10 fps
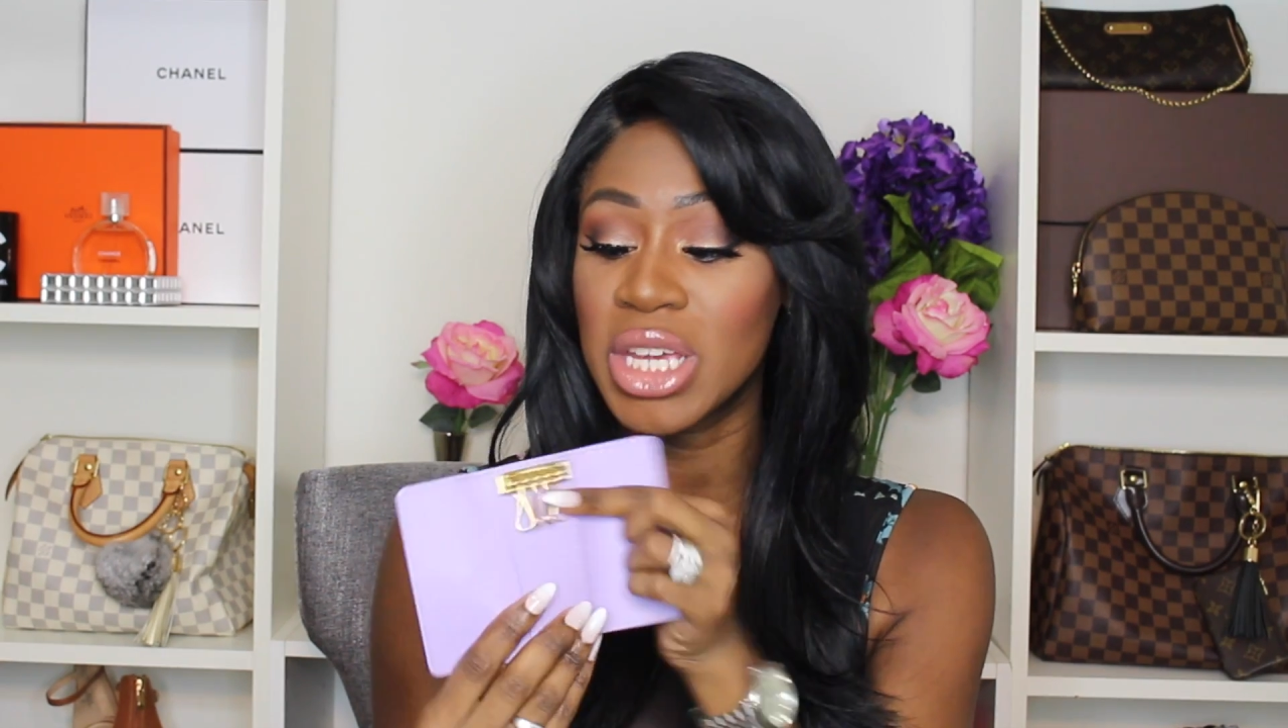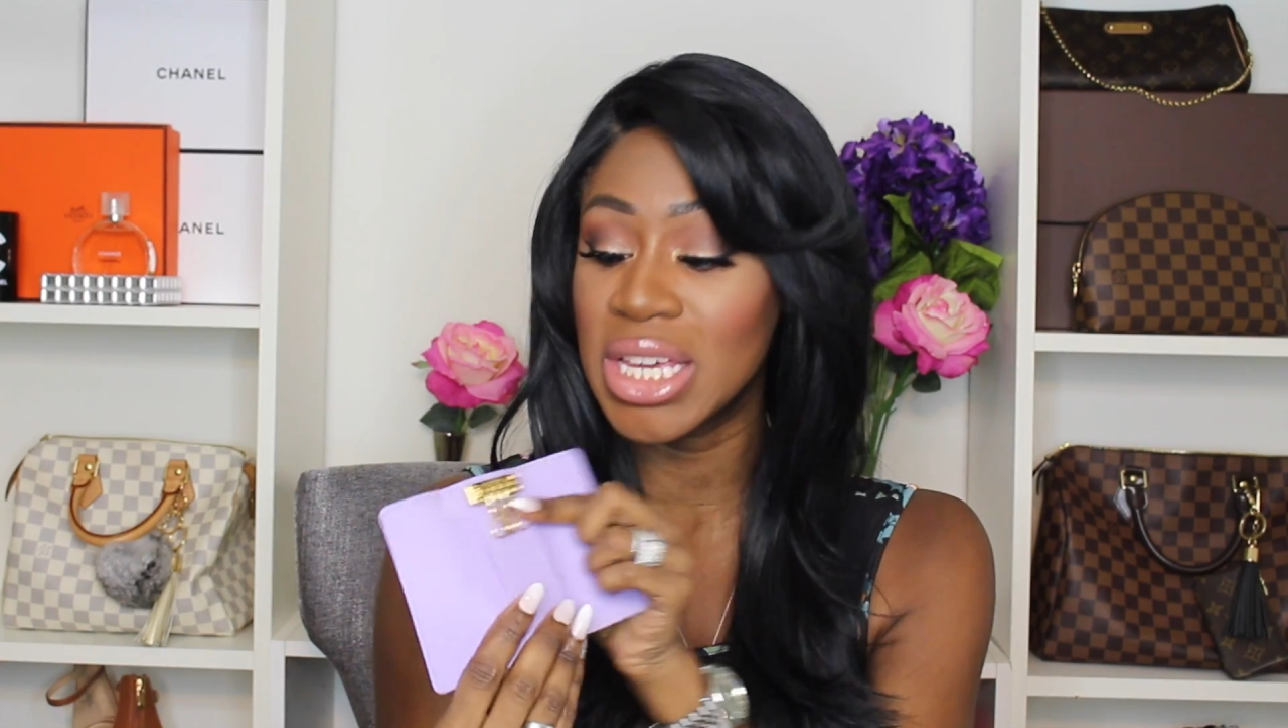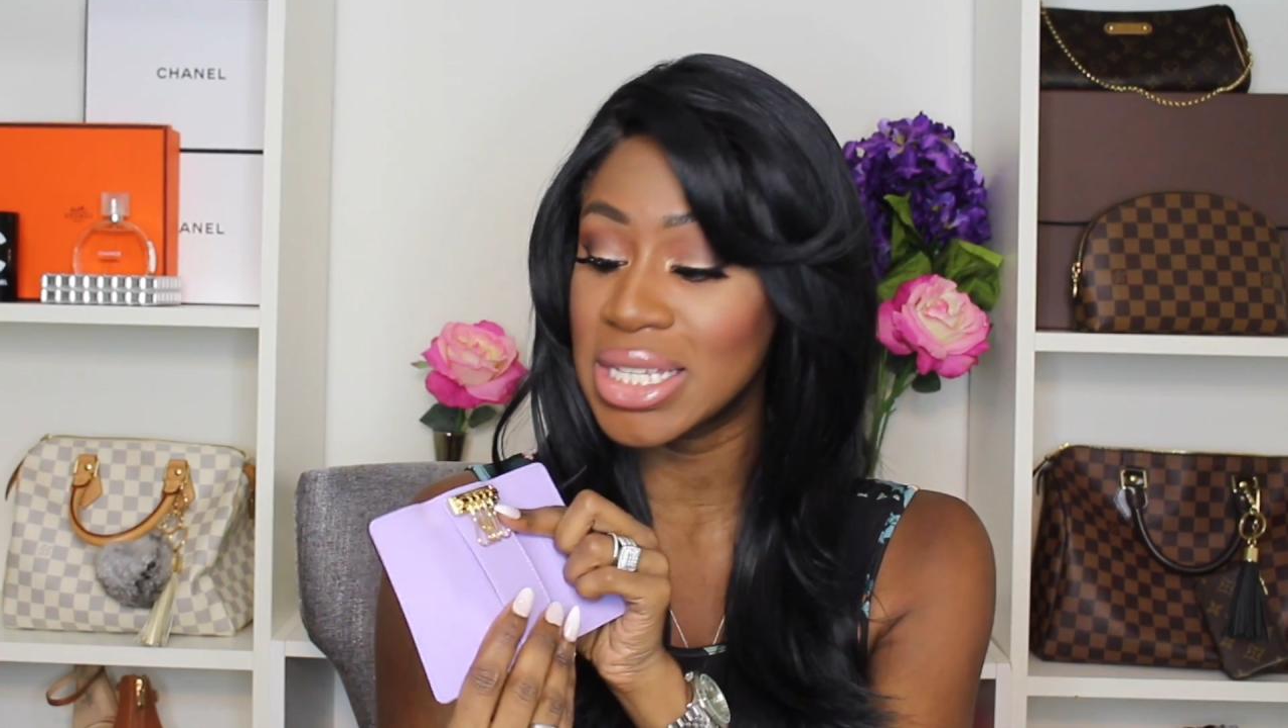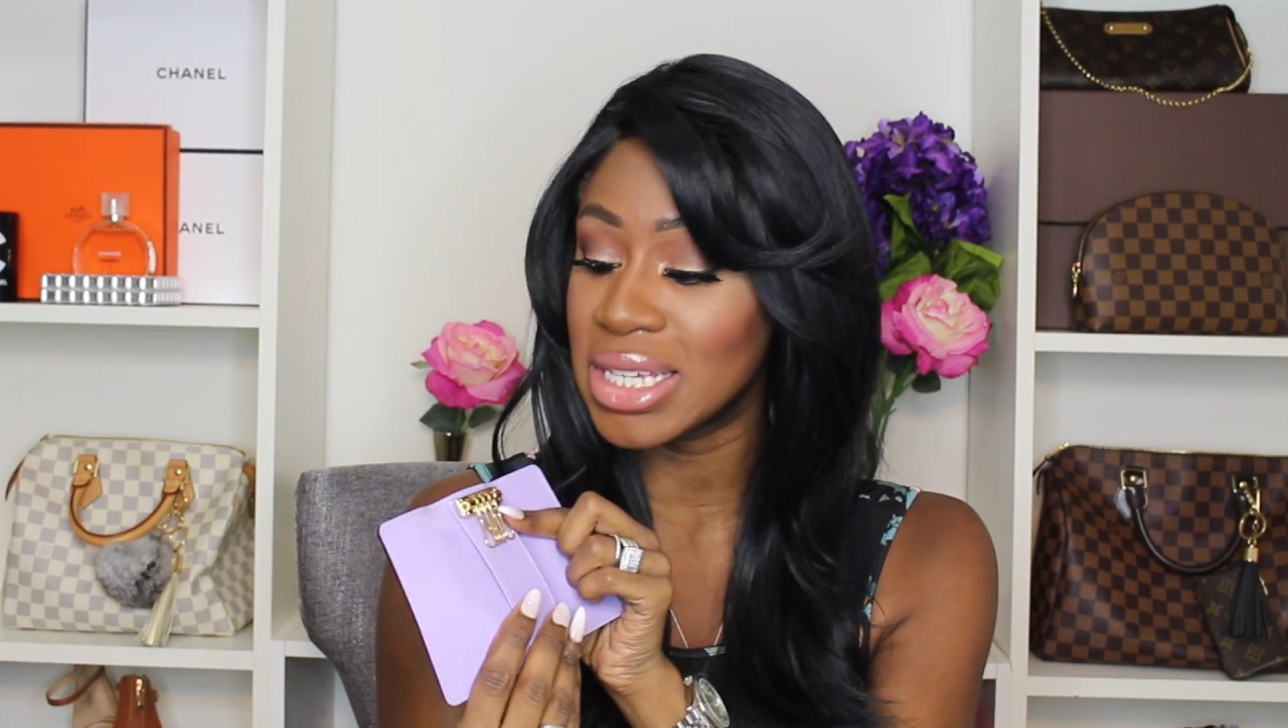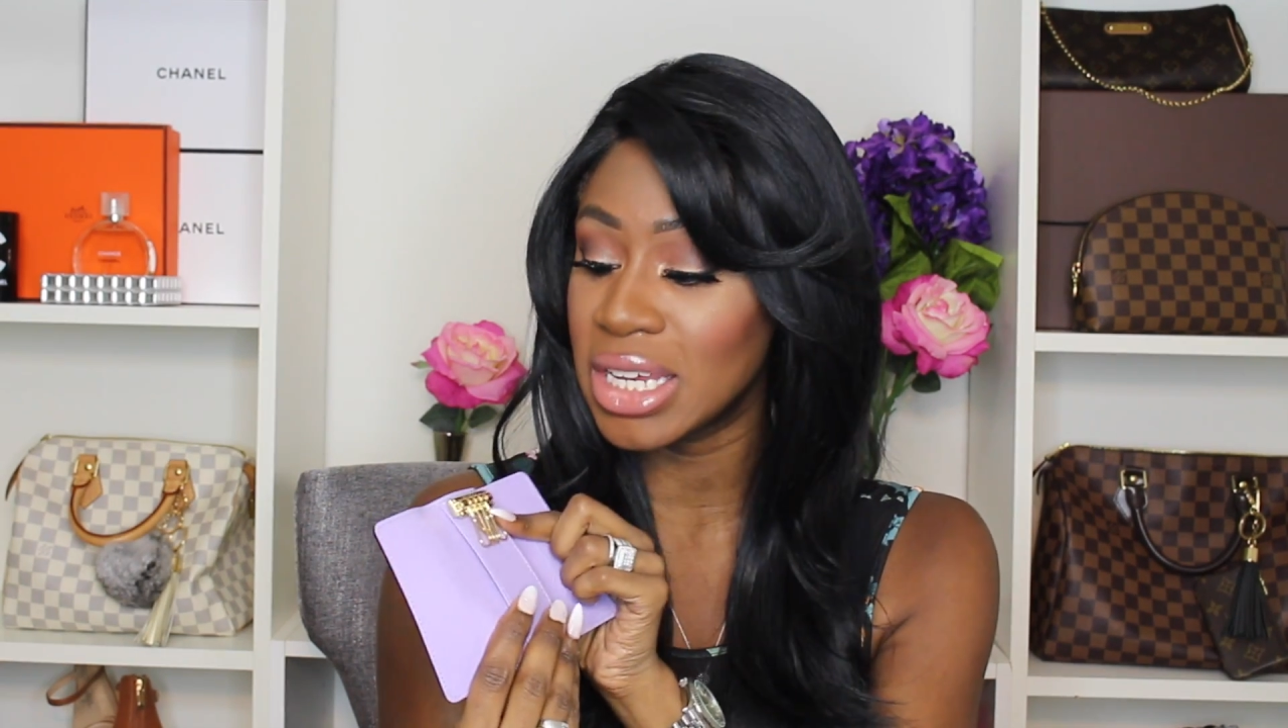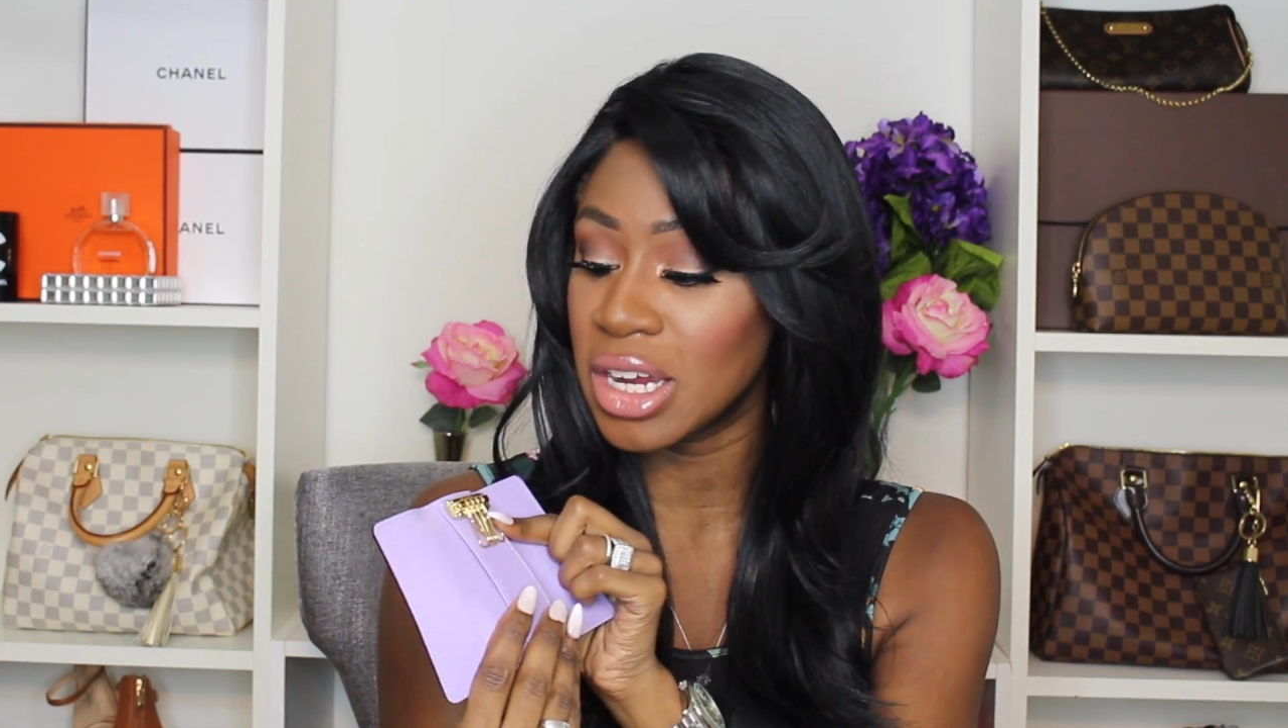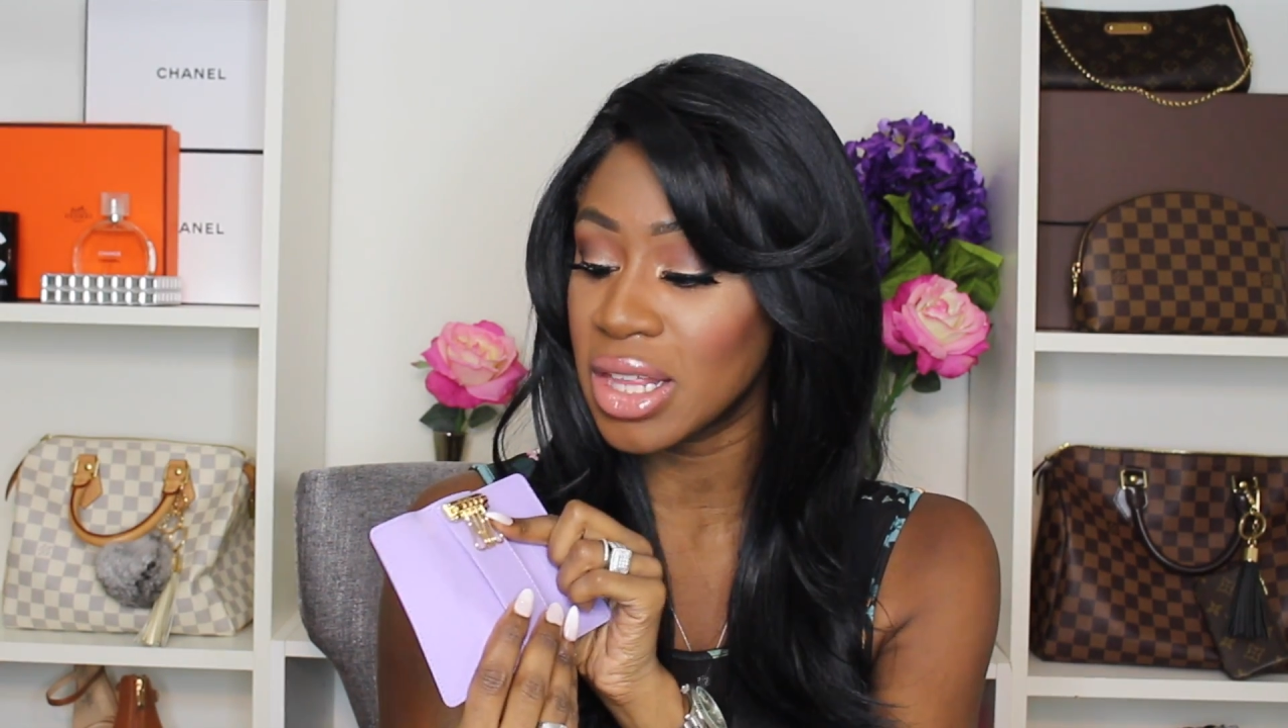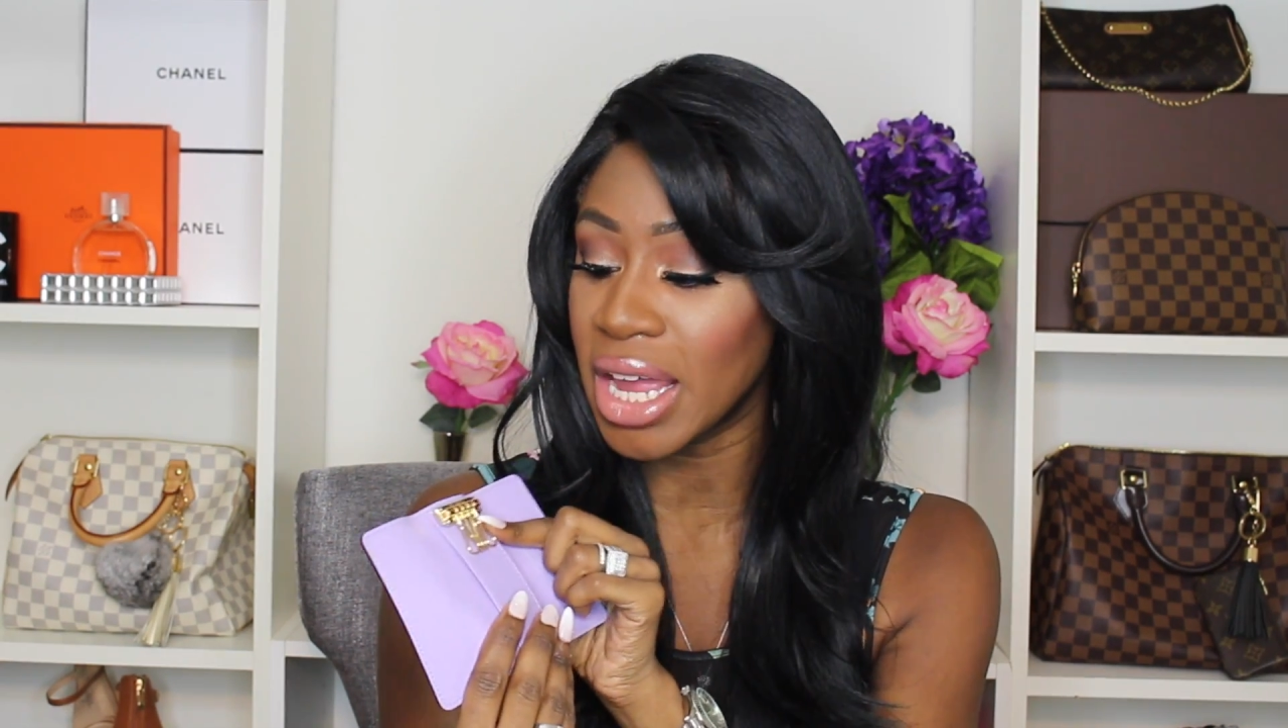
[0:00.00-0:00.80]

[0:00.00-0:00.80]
keys in here.